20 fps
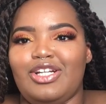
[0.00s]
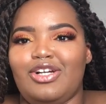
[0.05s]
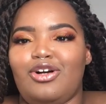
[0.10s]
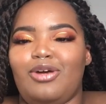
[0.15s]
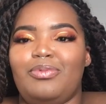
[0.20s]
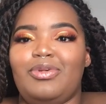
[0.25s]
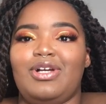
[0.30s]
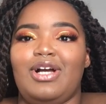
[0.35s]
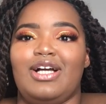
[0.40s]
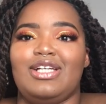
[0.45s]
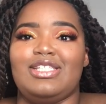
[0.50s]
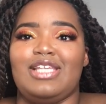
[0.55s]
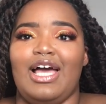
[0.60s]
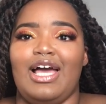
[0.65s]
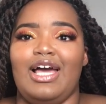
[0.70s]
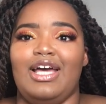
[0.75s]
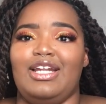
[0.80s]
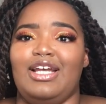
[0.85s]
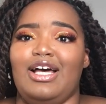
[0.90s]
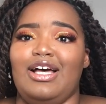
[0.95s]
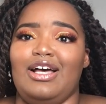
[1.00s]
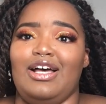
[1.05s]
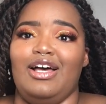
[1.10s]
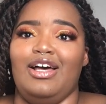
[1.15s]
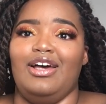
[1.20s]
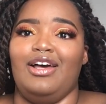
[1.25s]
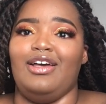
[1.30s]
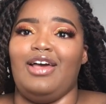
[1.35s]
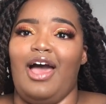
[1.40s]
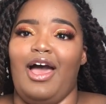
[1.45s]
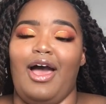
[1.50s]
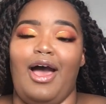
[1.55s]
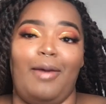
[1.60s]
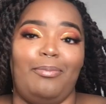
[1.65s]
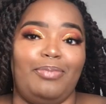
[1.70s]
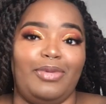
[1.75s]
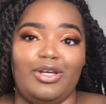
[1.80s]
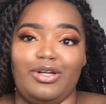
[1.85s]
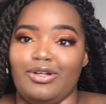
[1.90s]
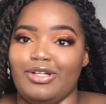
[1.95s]
I hope you guys had a
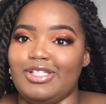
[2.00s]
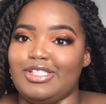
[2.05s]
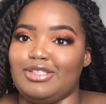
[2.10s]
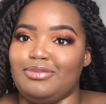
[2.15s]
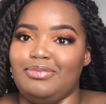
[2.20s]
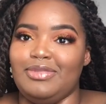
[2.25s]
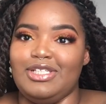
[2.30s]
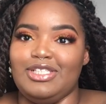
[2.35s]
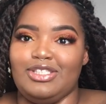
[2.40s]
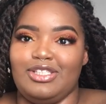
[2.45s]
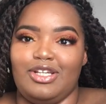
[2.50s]
happy Christmas.